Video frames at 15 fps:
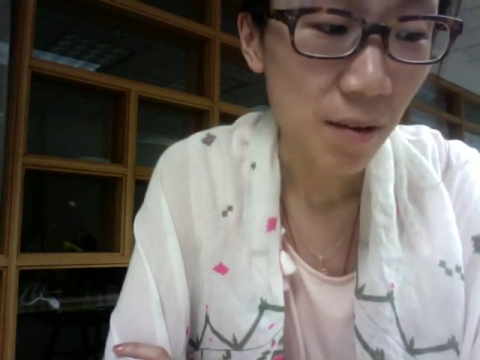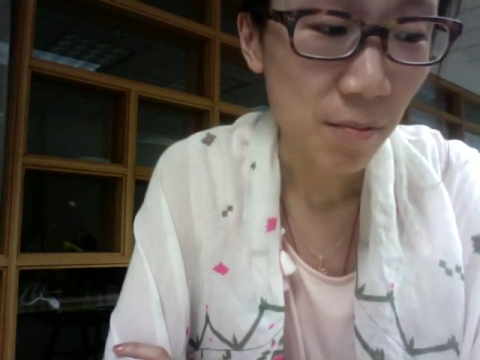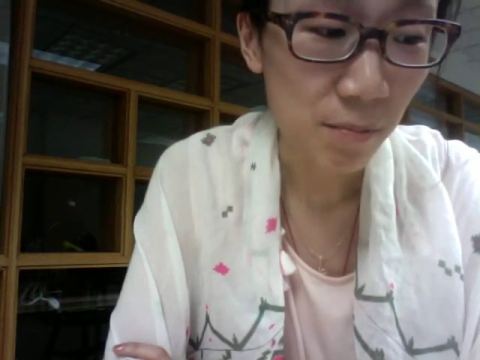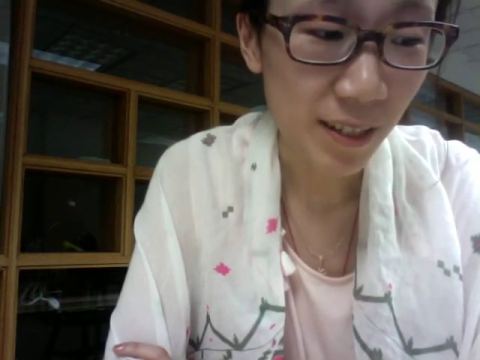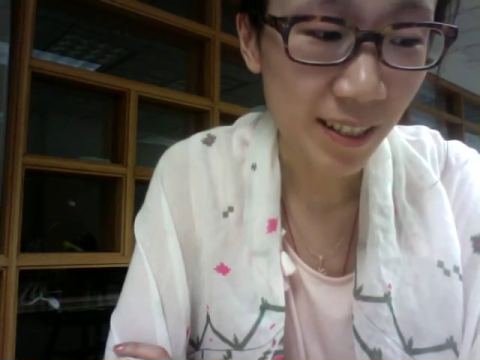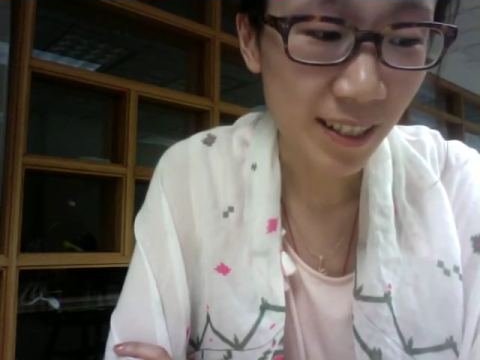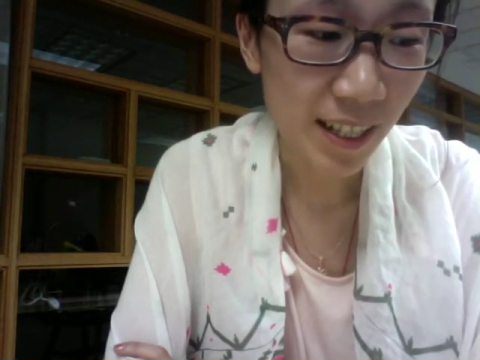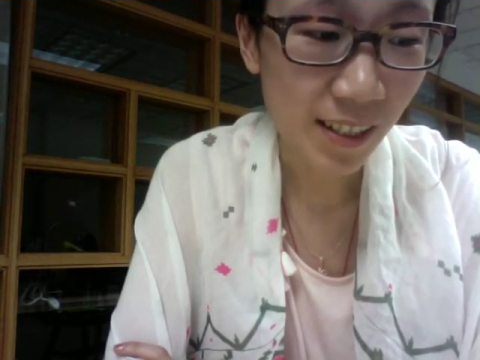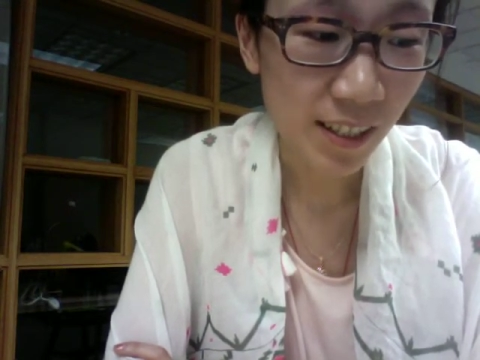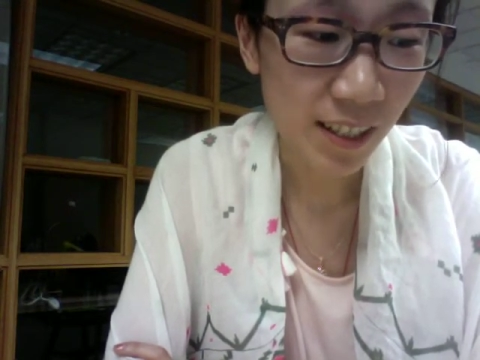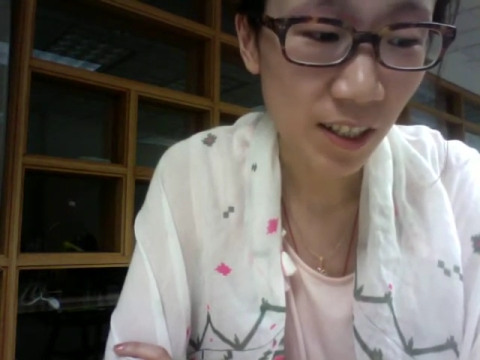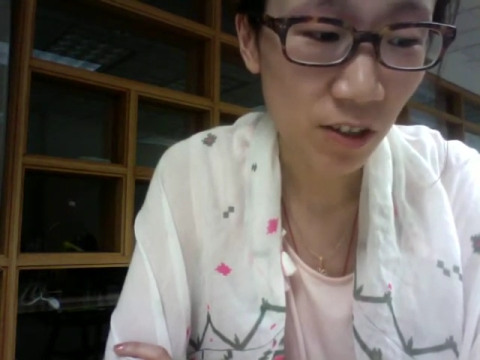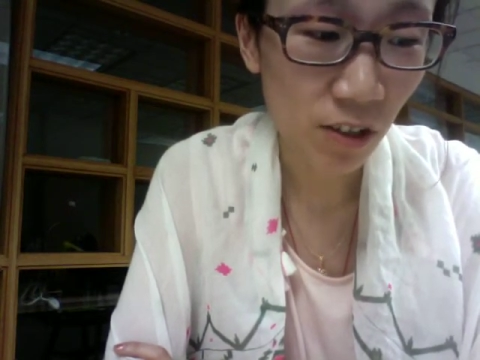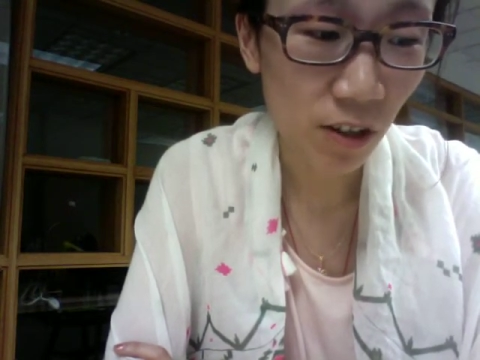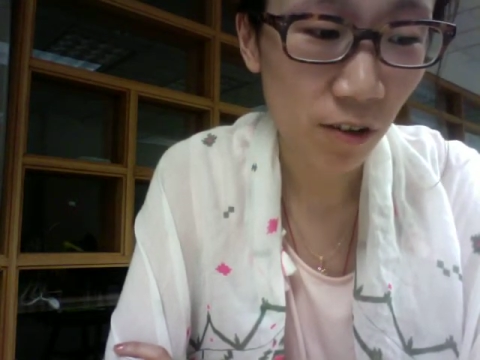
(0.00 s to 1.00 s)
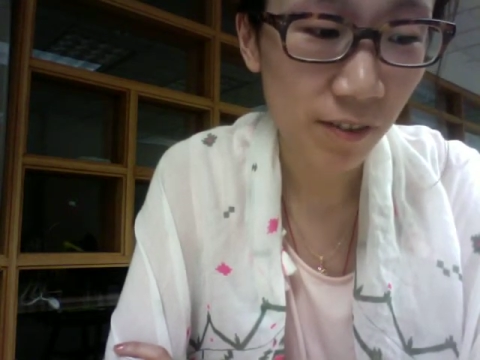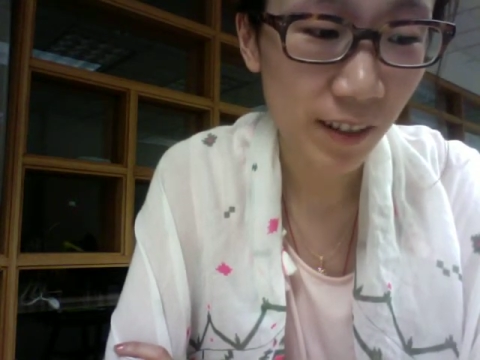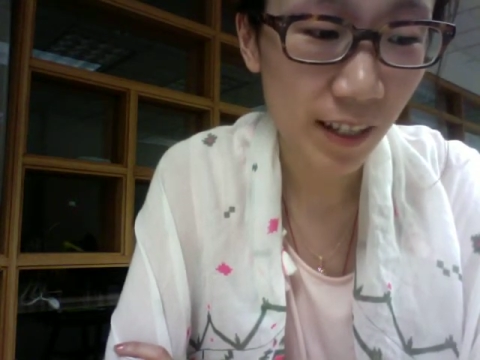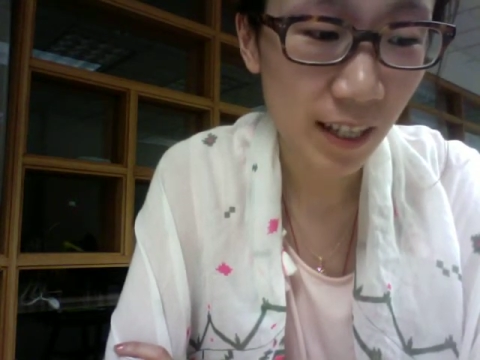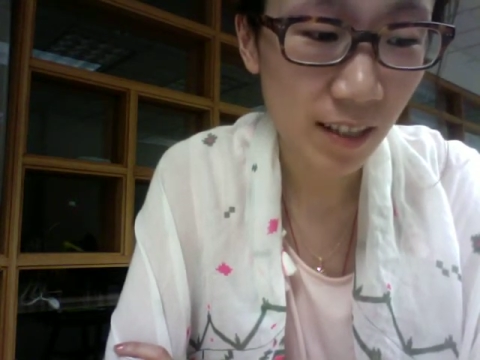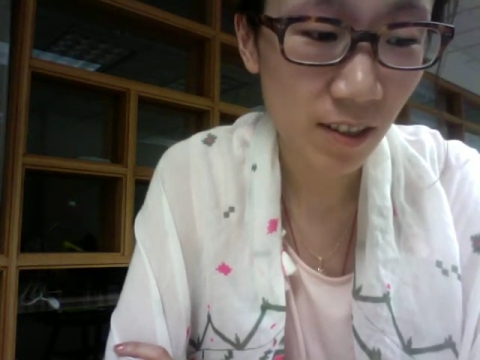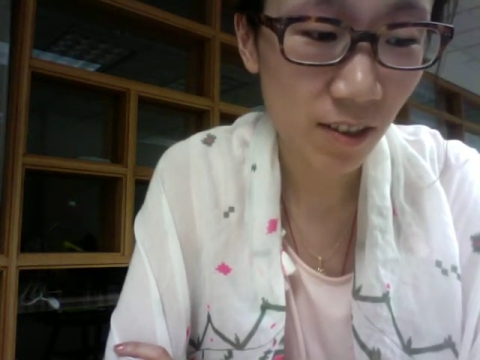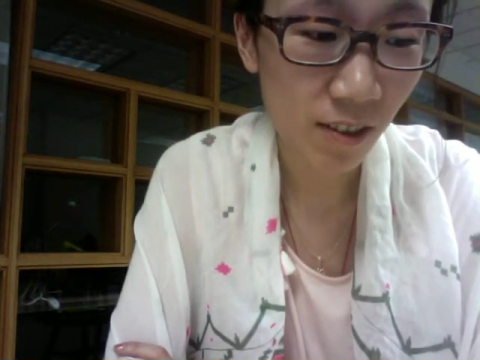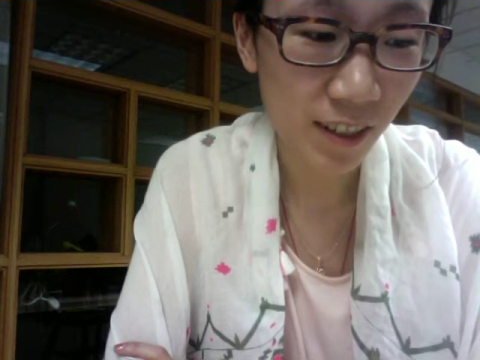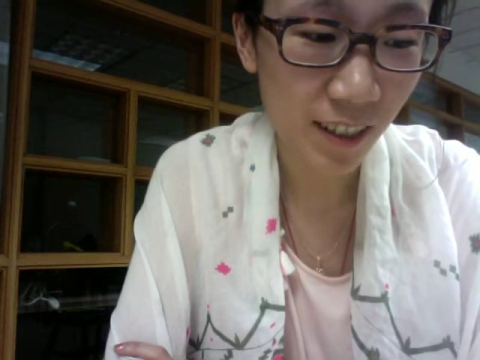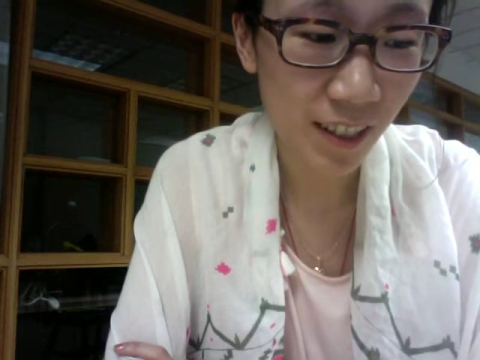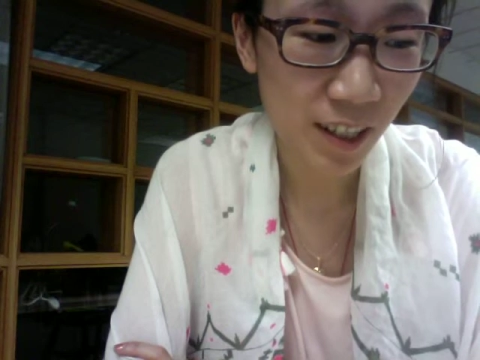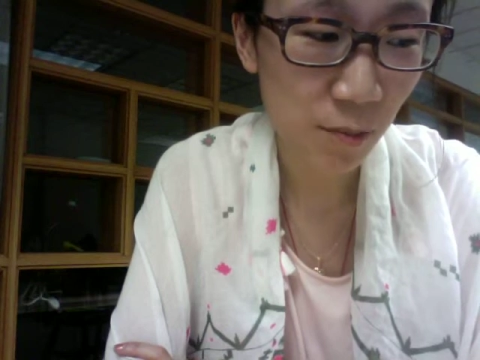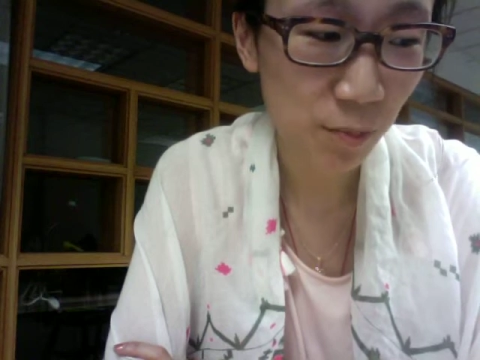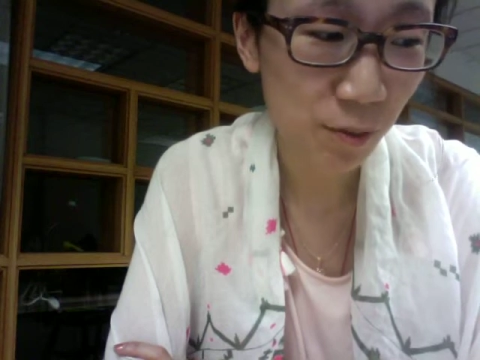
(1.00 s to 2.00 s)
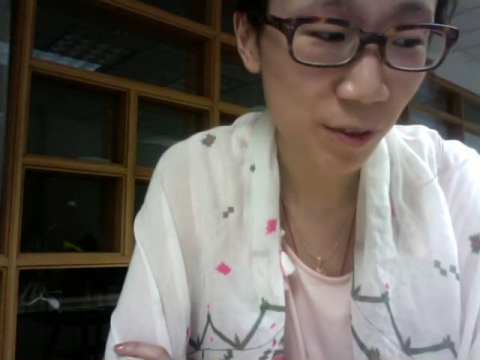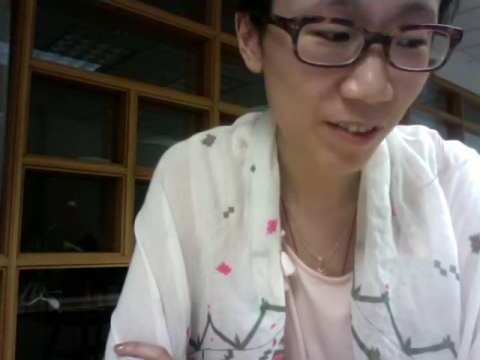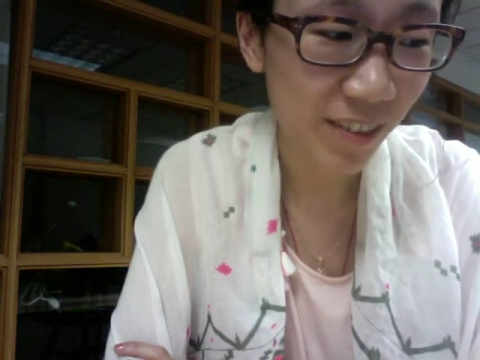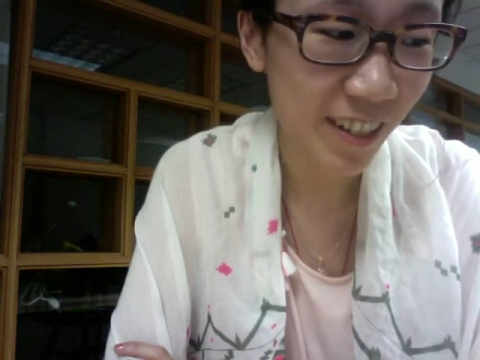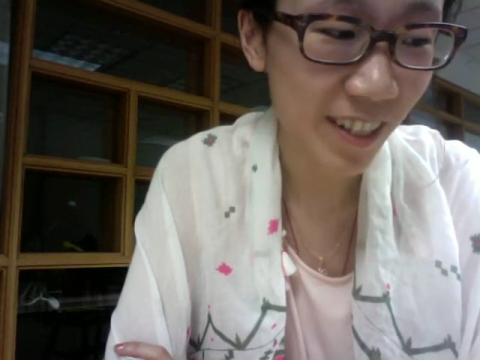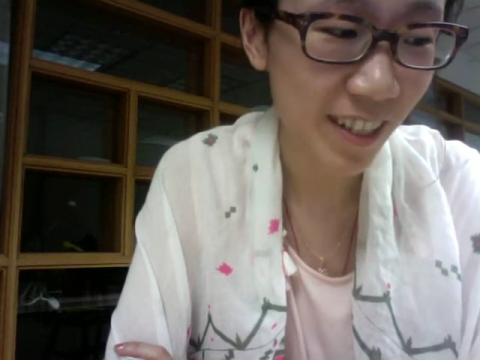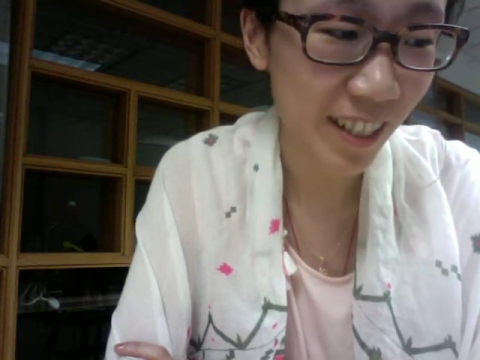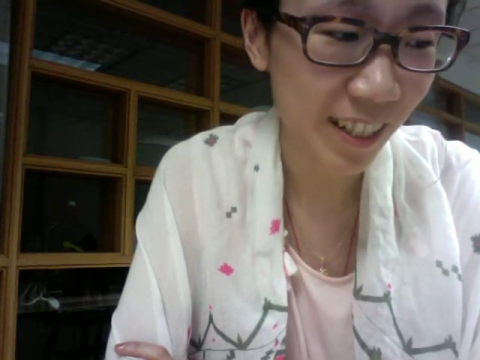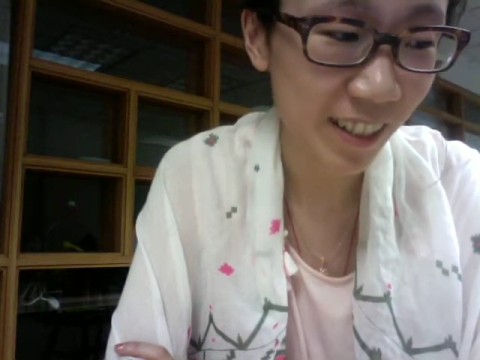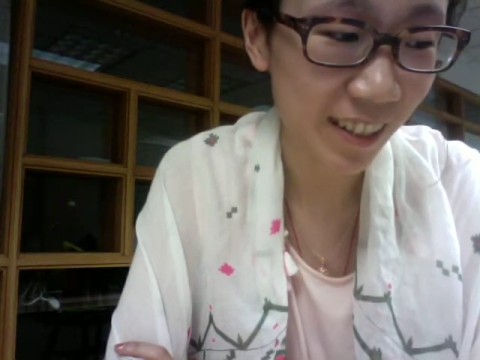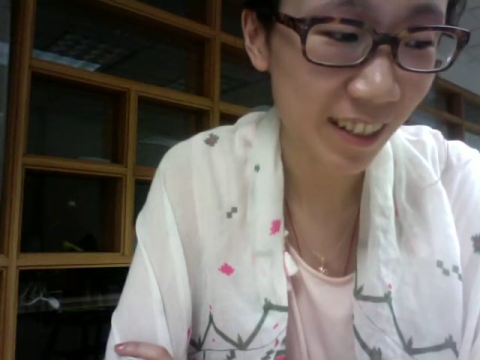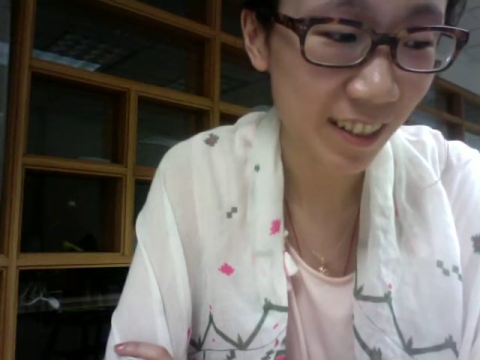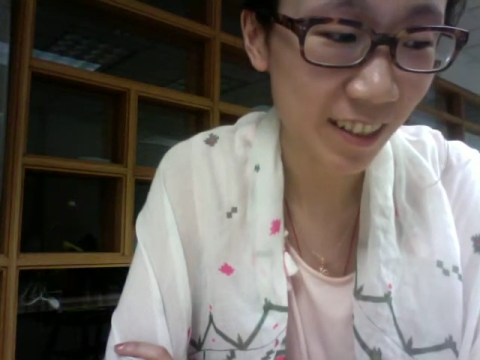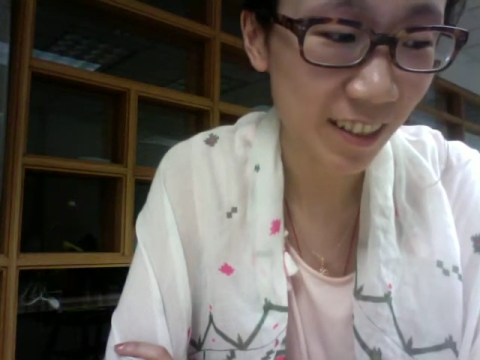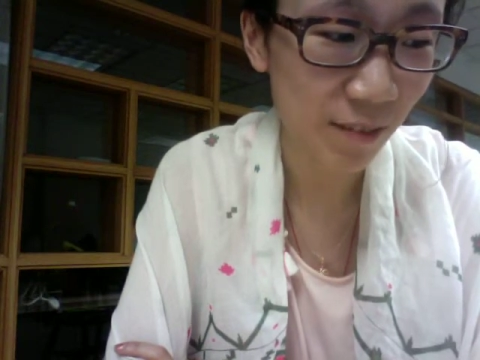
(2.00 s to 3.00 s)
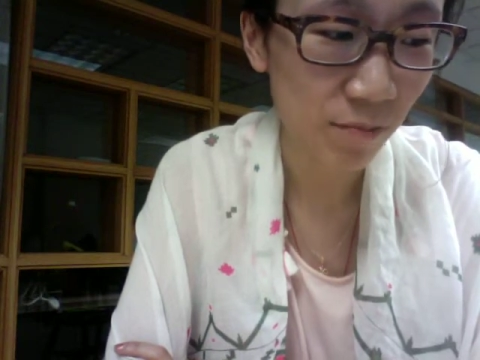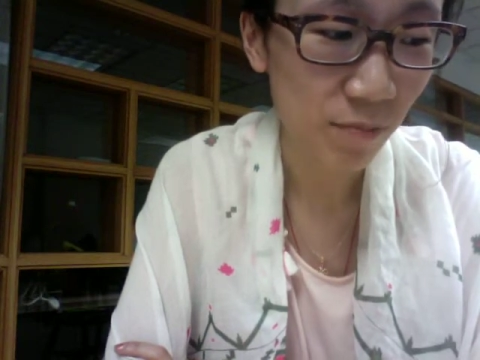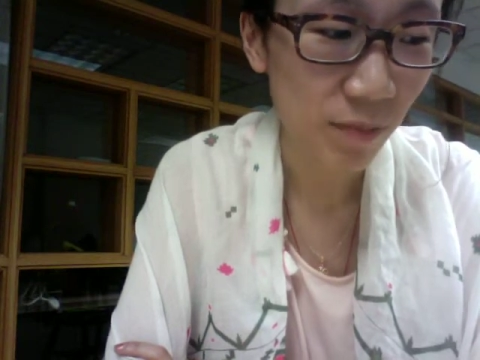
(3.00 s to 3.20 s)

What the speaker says: percentage of his or her previous earnings,